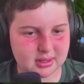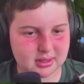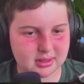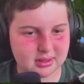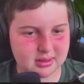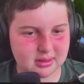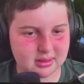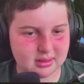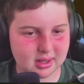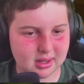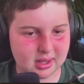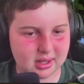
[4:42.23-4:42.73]

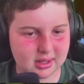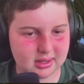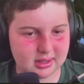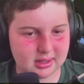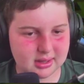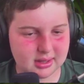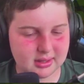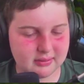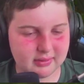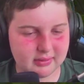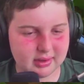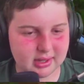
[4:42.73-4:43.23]
This is not a
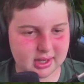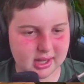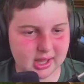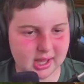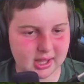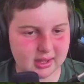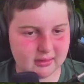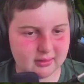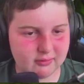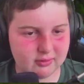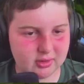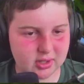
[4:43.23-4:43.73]
Disneyland
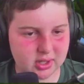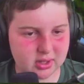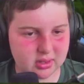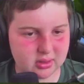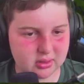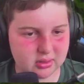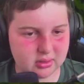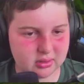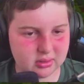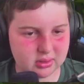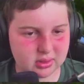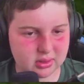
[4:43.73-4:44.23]
hack
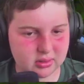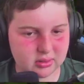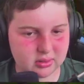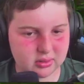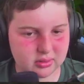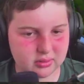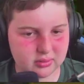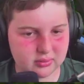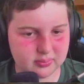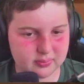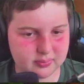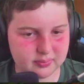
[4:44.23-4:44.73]
video,
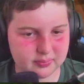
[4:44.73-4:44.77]
although